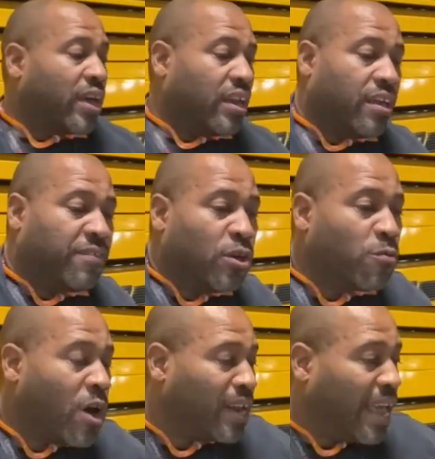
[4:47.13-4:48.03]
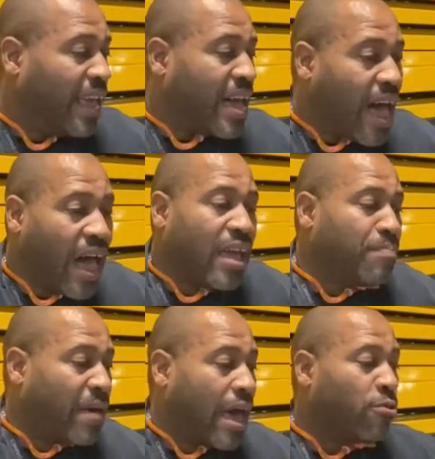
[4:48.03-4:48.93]
if you want a
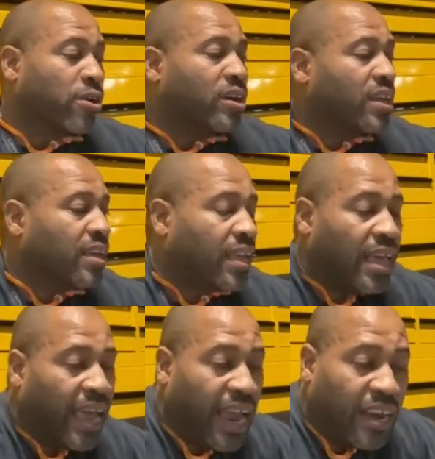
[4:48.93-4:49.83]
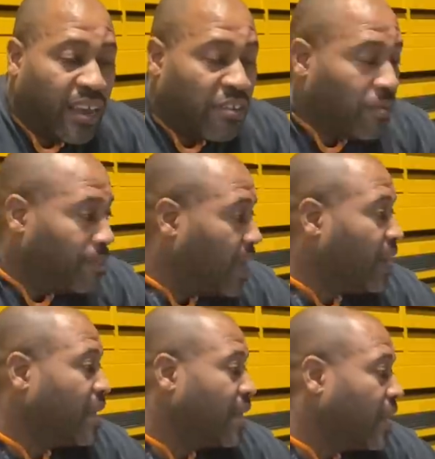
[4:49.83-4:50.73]
high-powered 8-inch
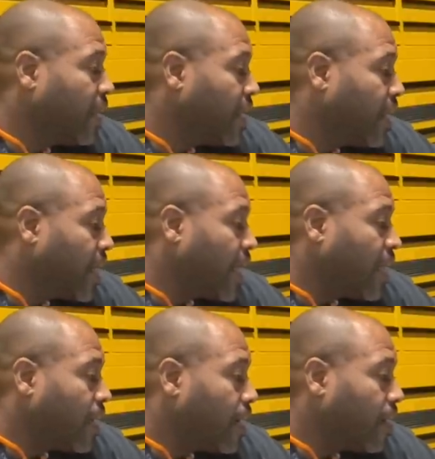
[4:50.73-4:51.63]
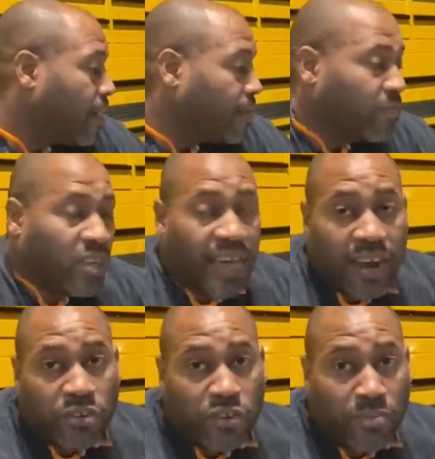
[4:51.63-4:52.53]
mid, you
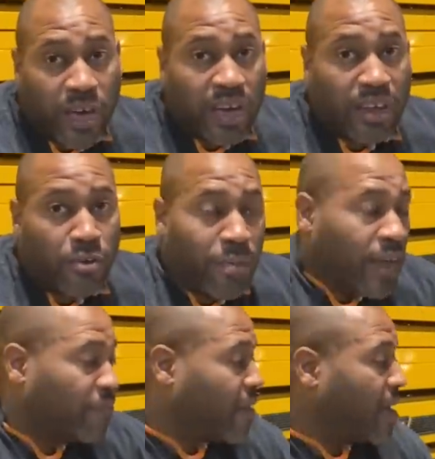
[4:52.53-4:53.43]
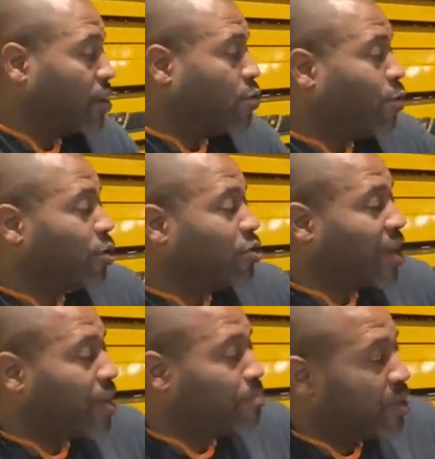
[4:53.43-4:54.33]
got to do some cutting or modifying, or you
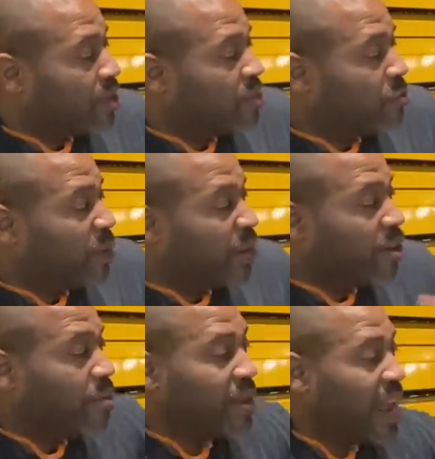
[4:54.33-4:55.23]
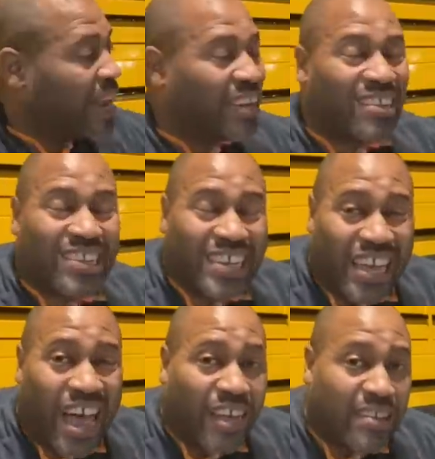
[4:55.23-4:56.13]
got to build the speaker up and have it
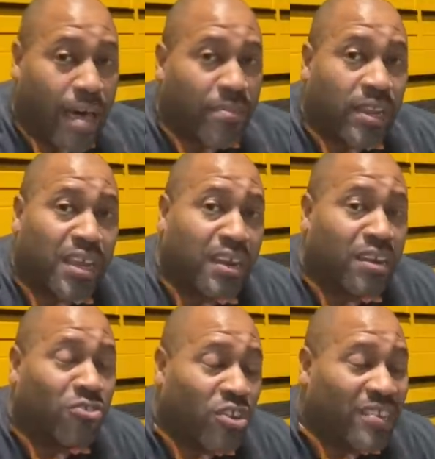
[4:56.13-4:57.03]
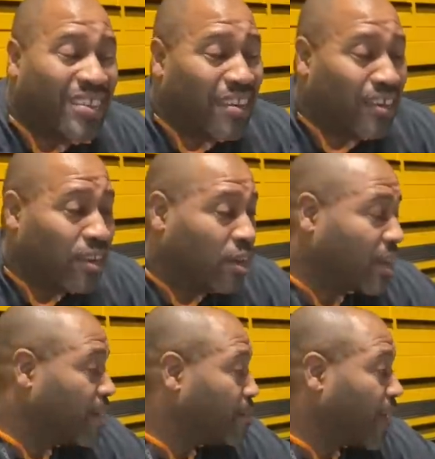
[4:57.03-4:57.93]
sit on top of the lid, and just doesn't look
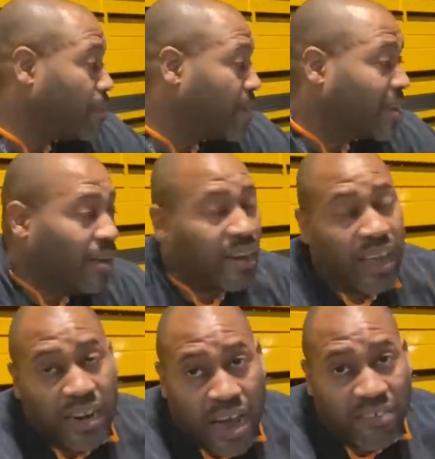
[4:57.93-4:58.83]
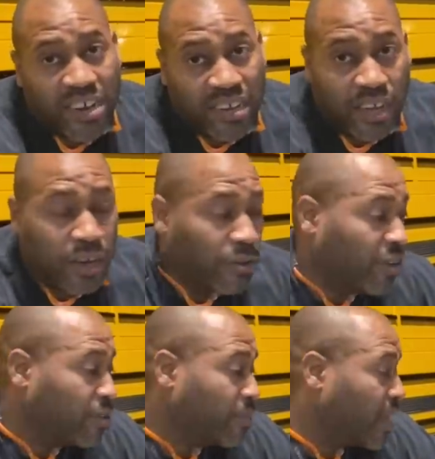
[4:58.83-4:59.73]
good in my opinion, and obviously in
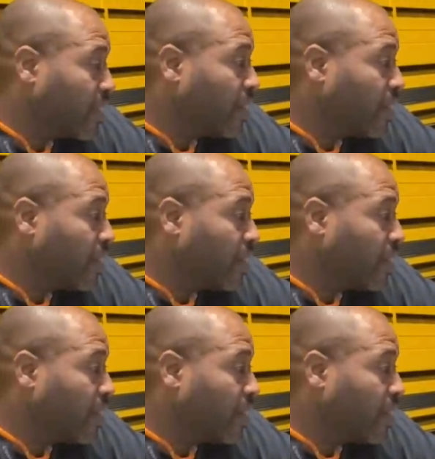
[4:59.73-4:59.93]
Cody's opinion.